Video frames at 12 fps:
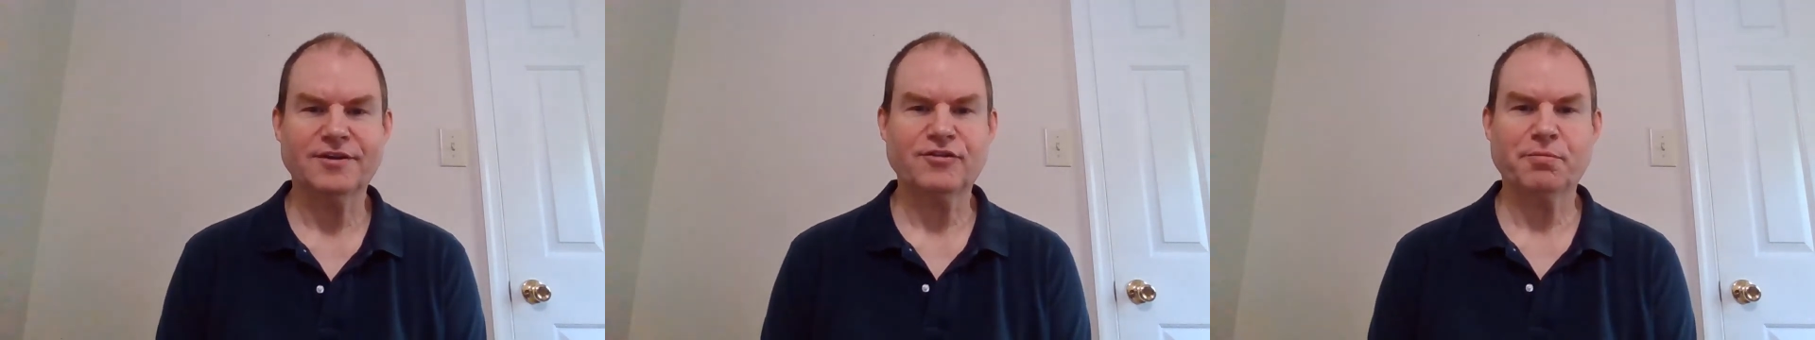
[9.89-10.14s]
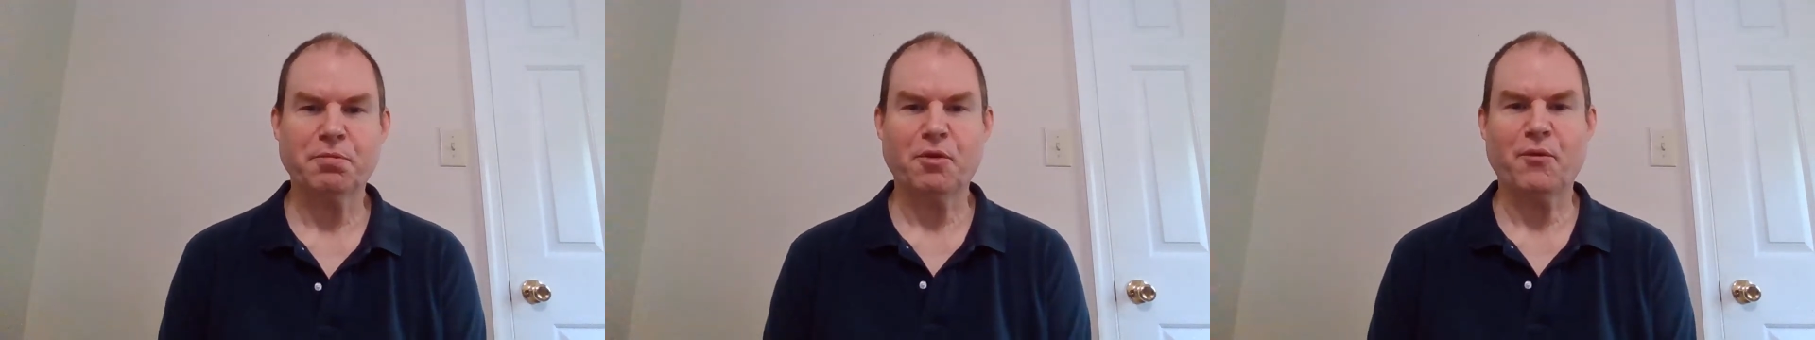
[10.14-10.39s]

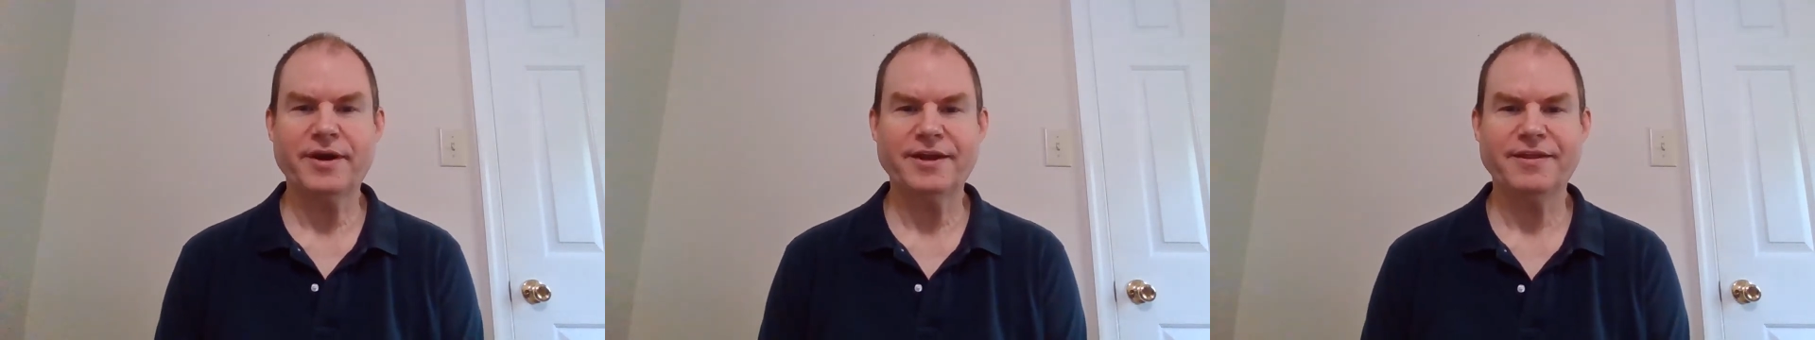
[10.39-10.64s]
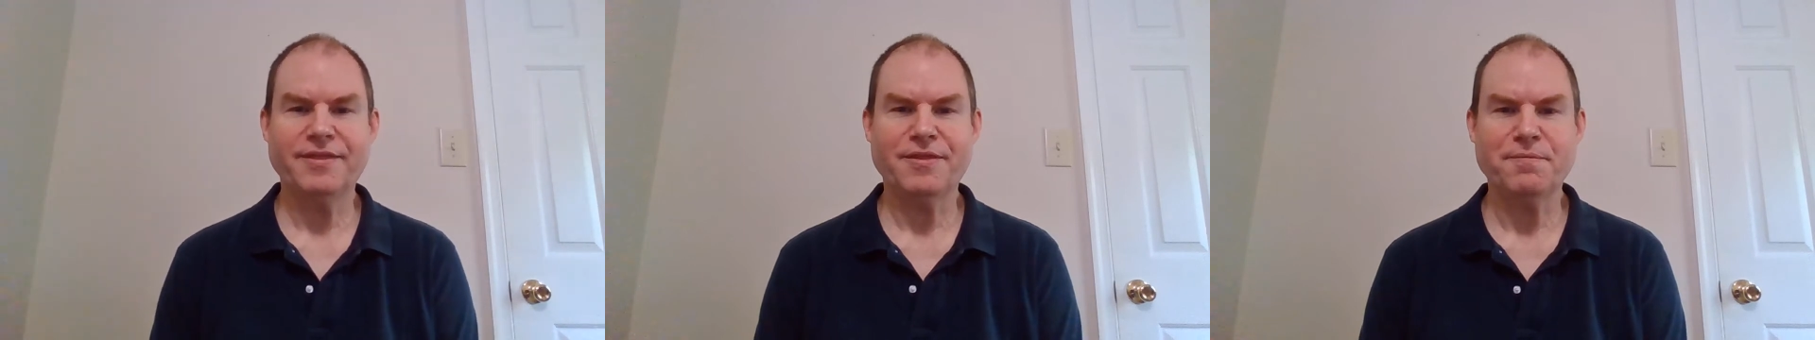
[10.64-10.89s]

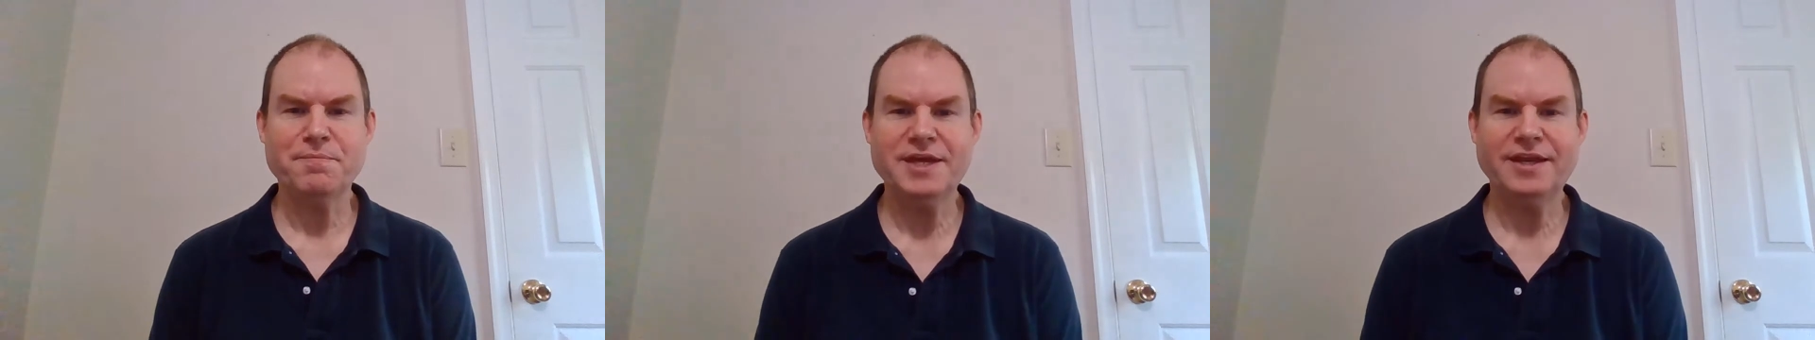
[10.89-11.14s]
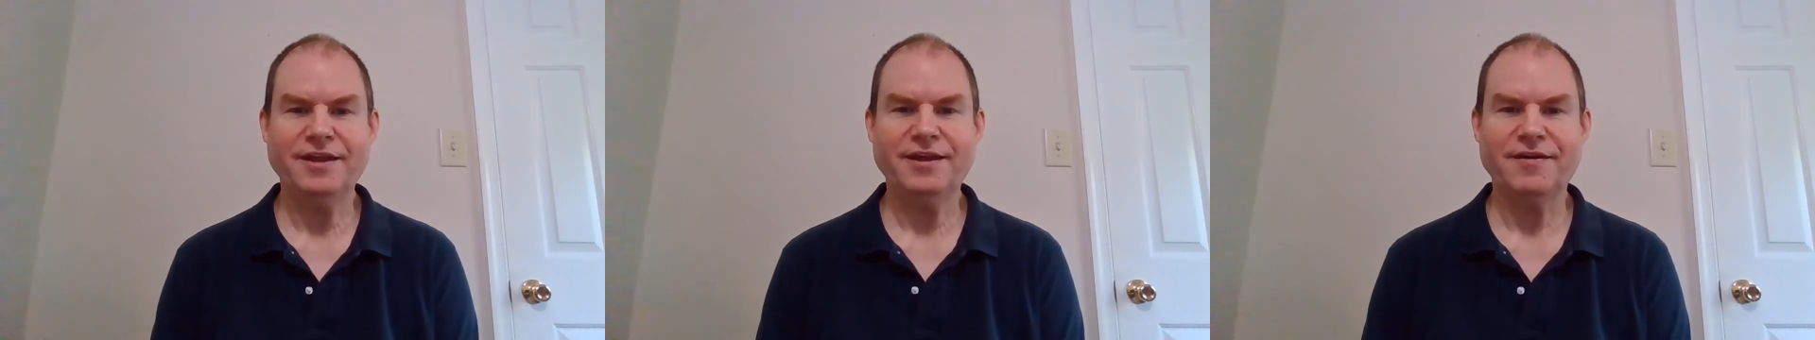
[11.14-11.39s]
Exploring the
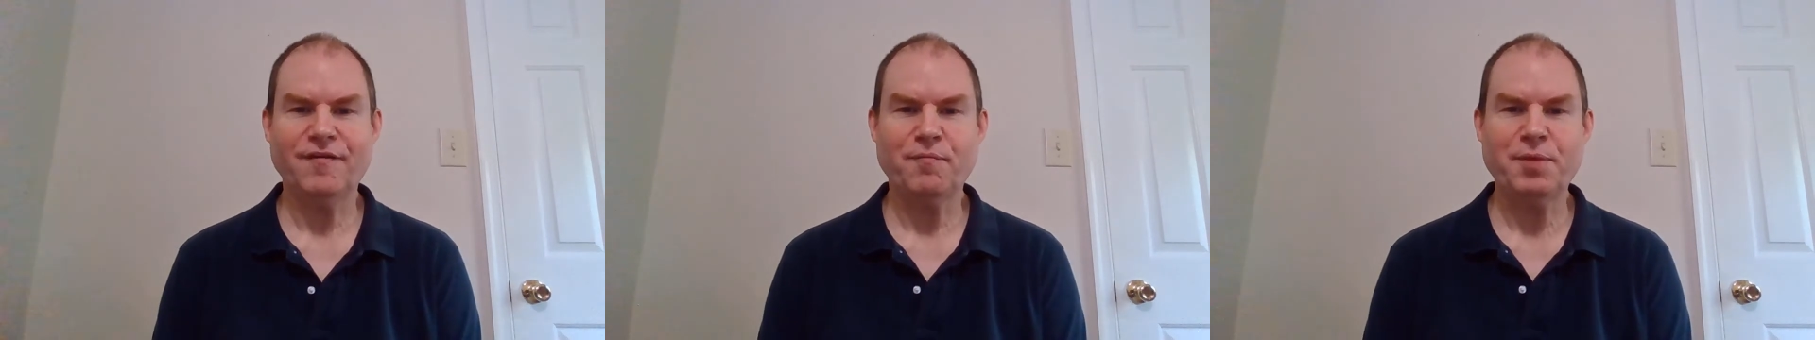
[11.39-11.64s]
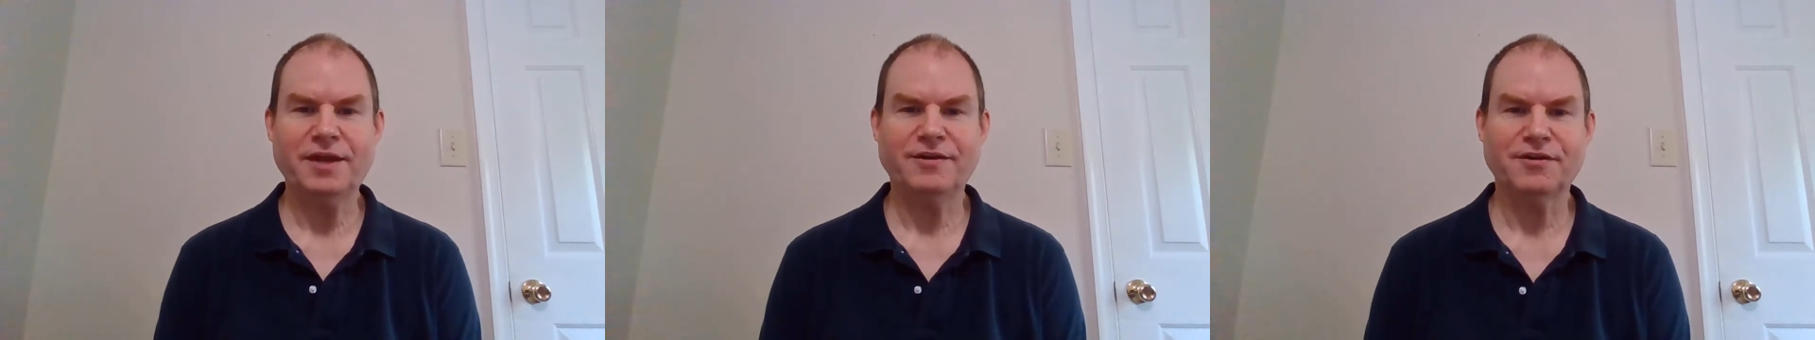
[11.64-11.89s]
Meaning
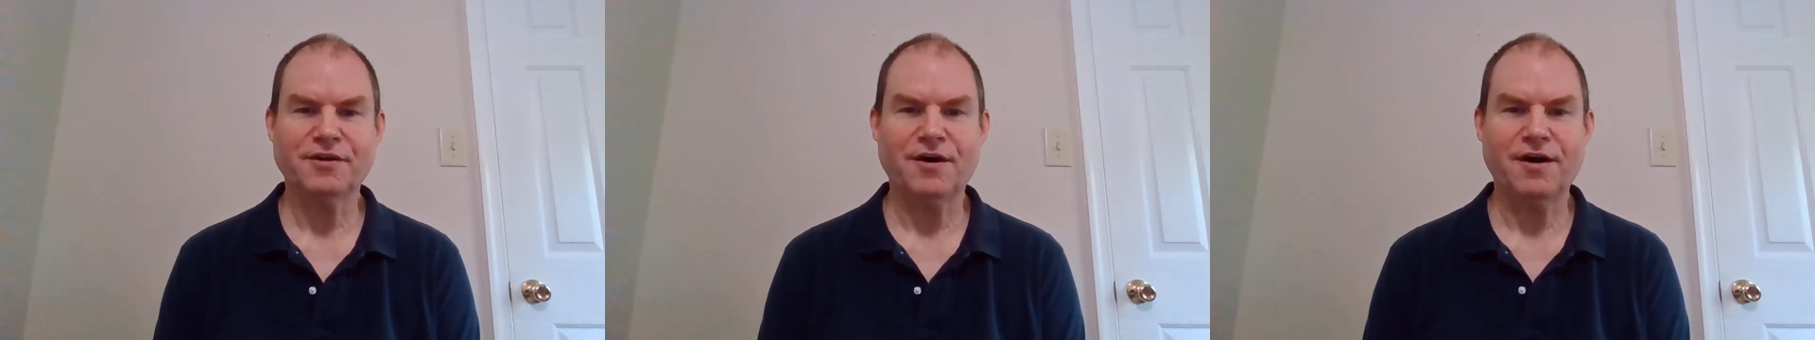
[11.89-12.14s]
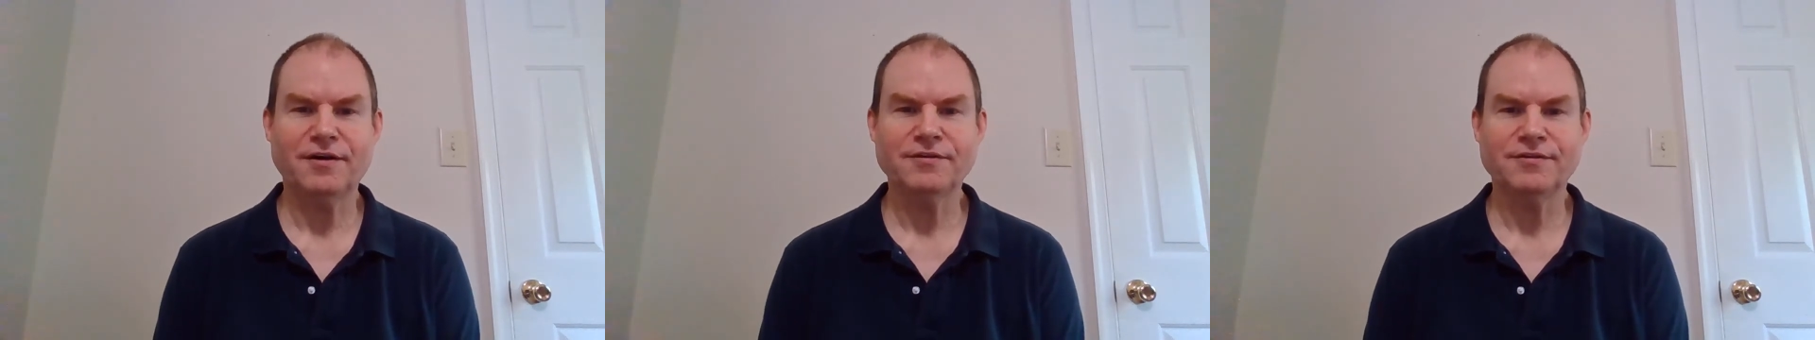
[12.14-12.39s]
of
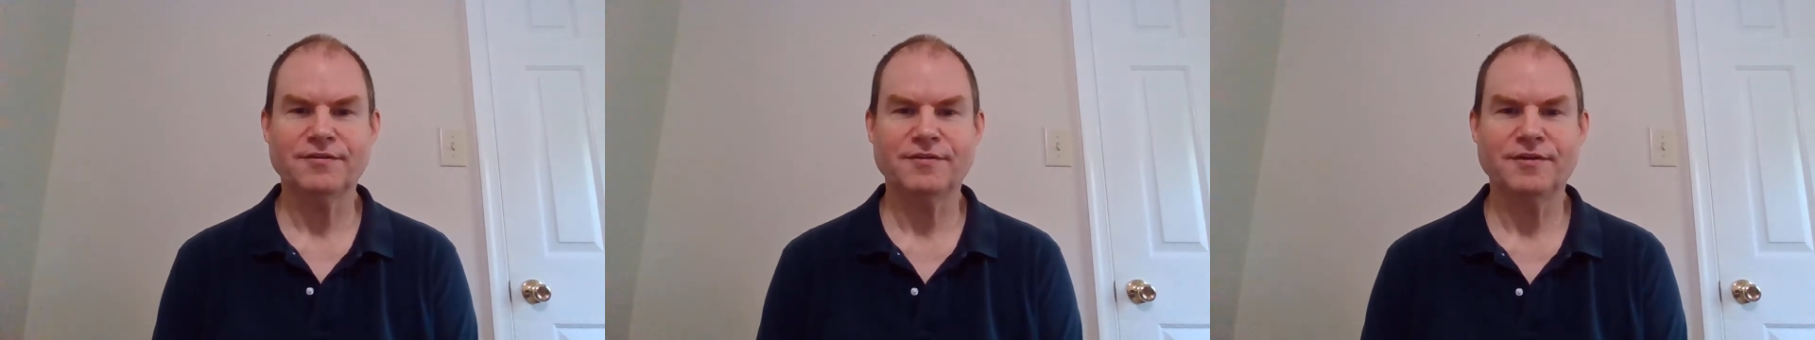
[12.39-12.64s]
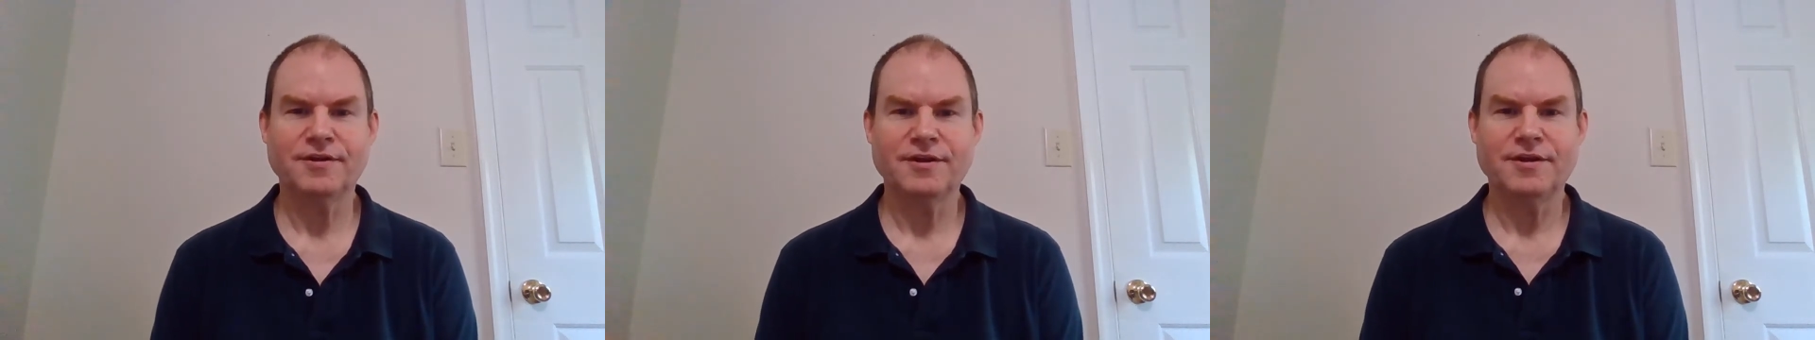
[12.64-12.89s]
Pentecost,